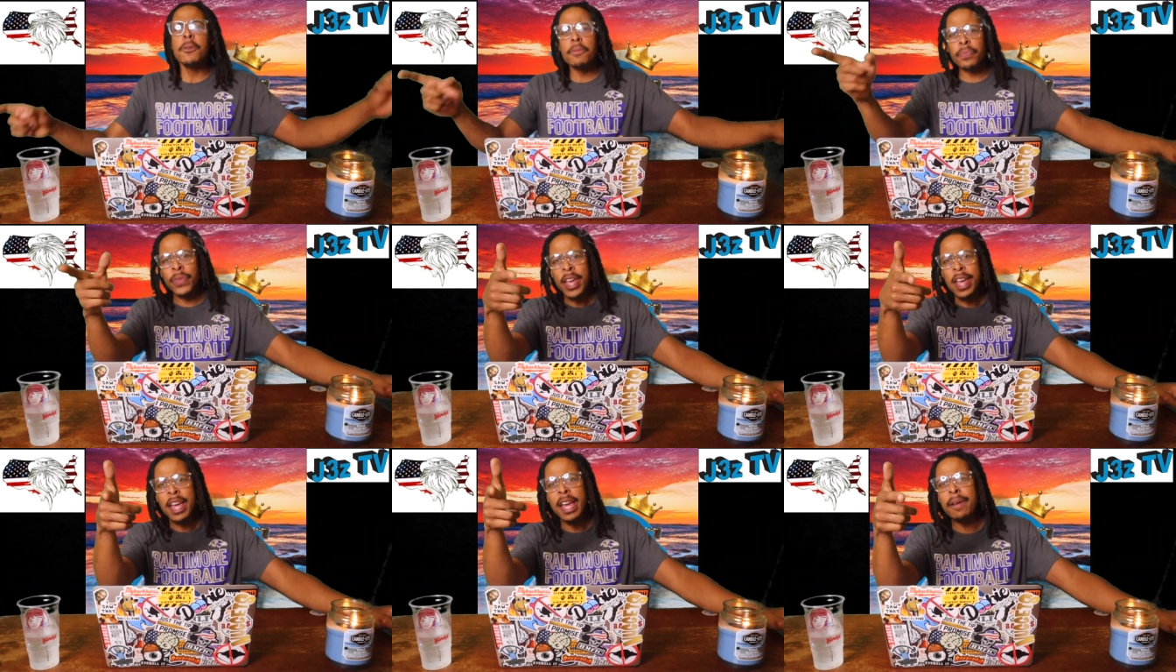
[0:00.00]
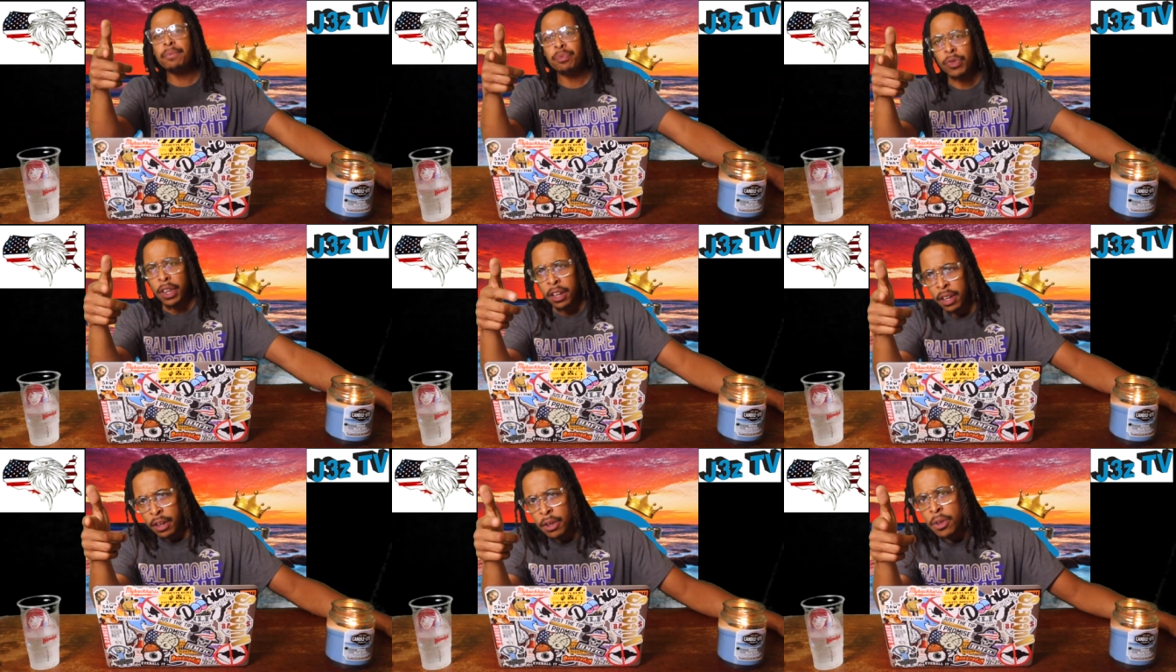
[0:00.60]
Then
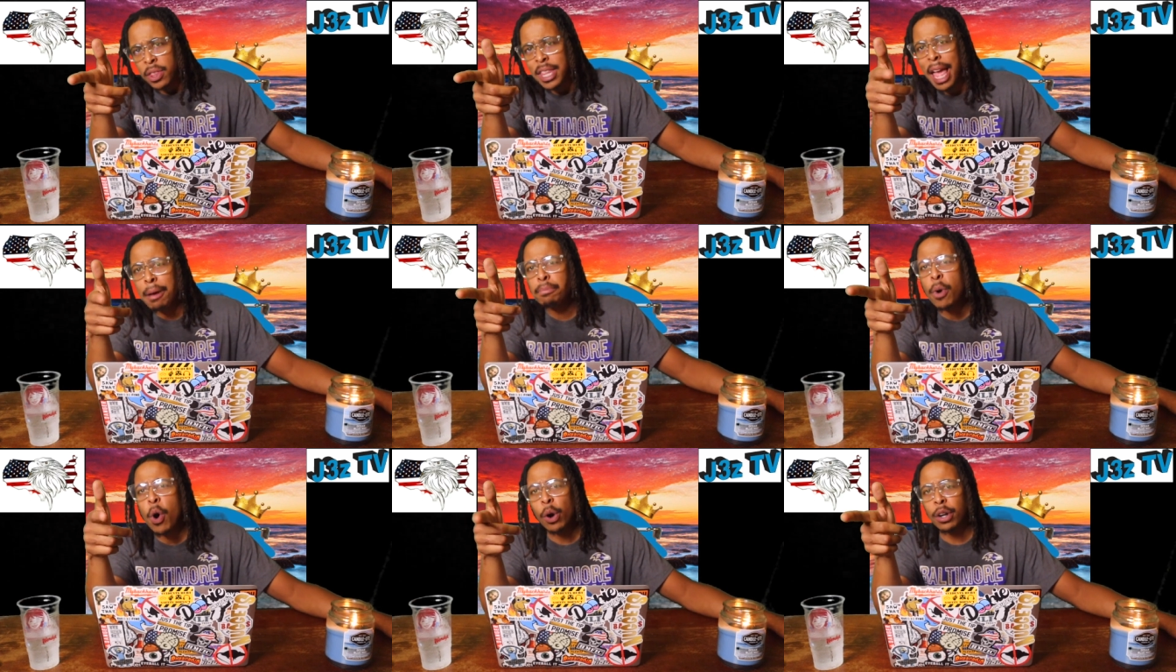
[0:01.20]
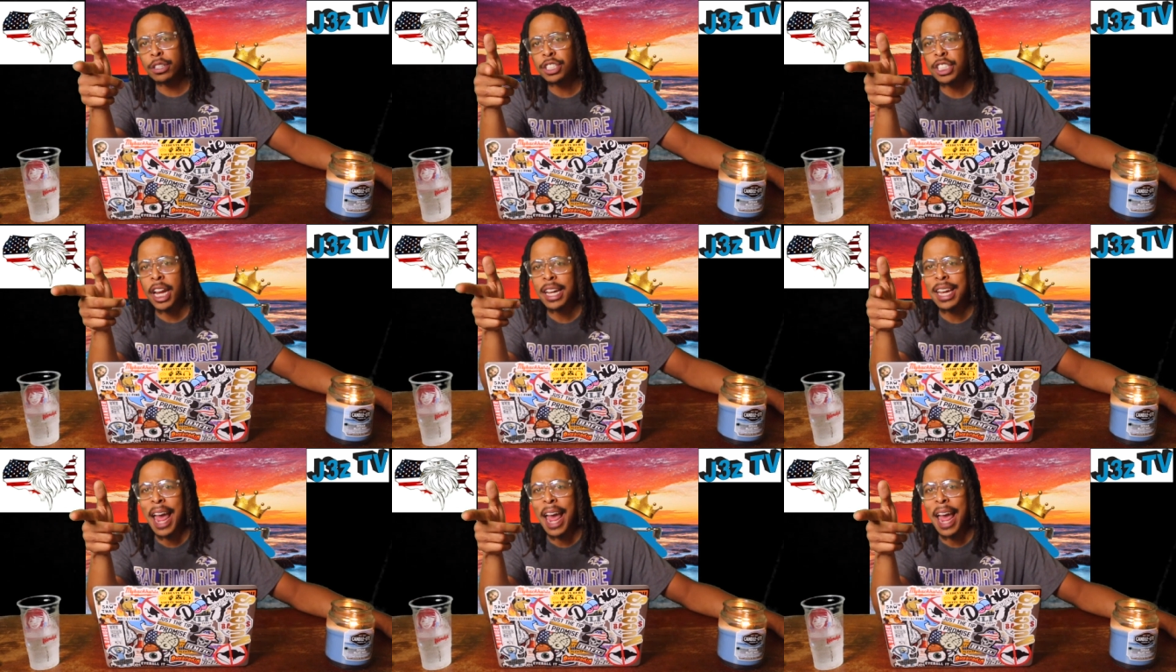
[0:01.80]
that border shit,